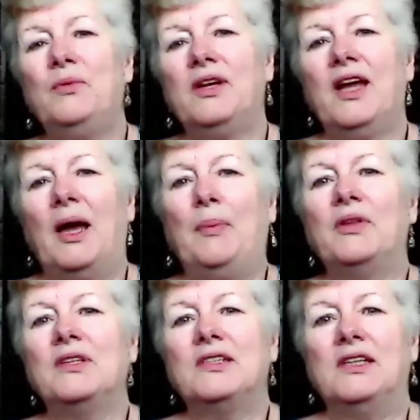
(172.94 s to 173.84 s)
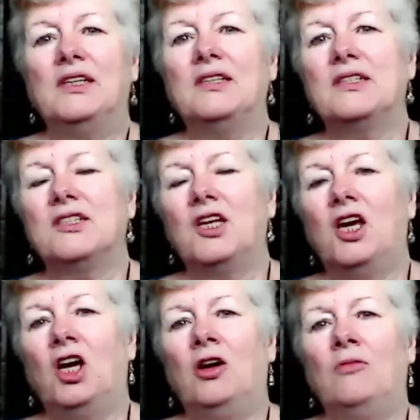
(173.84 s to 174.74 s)
what happens is
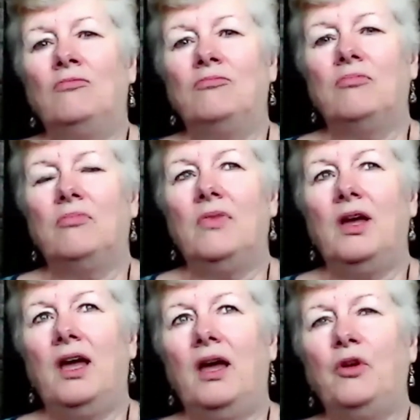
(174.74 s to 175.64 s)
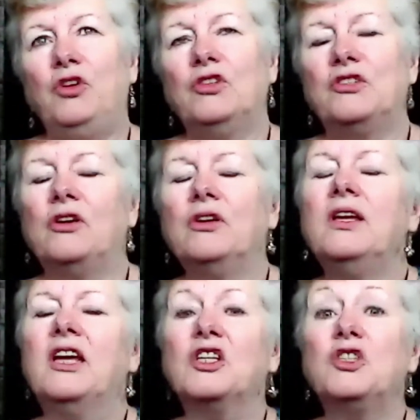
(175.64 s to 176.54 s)
when you start a
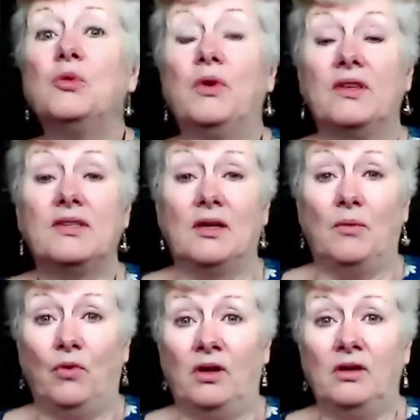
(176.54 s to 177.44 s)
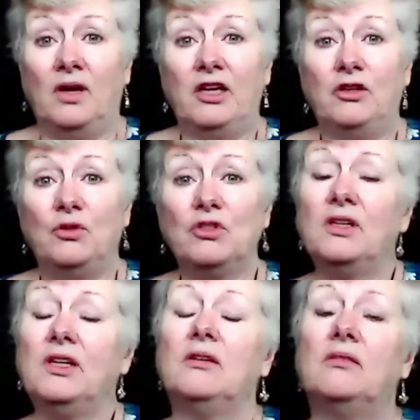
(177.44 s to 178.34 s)
connection with someone, I
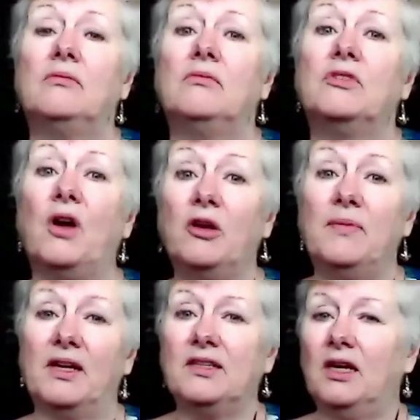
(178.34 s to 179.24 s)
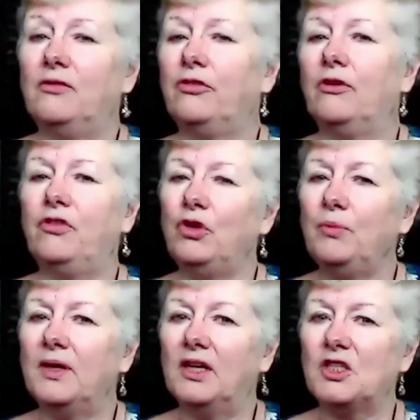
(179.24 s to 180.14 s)
usually try to meditate for a few
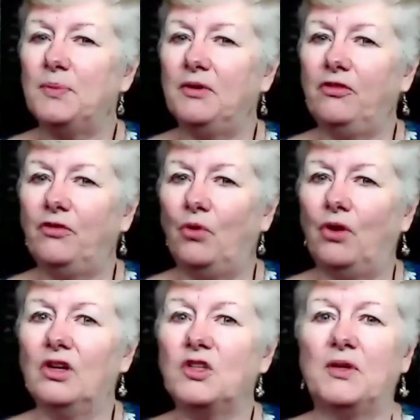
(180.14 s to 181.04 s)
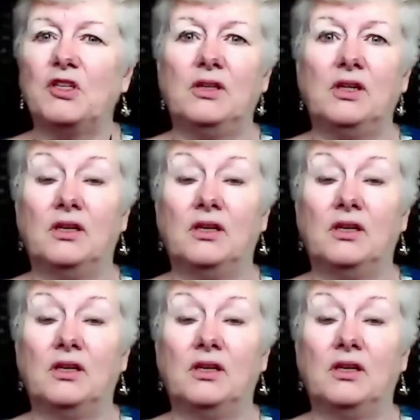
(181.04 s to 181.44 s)
minutes before, especially in an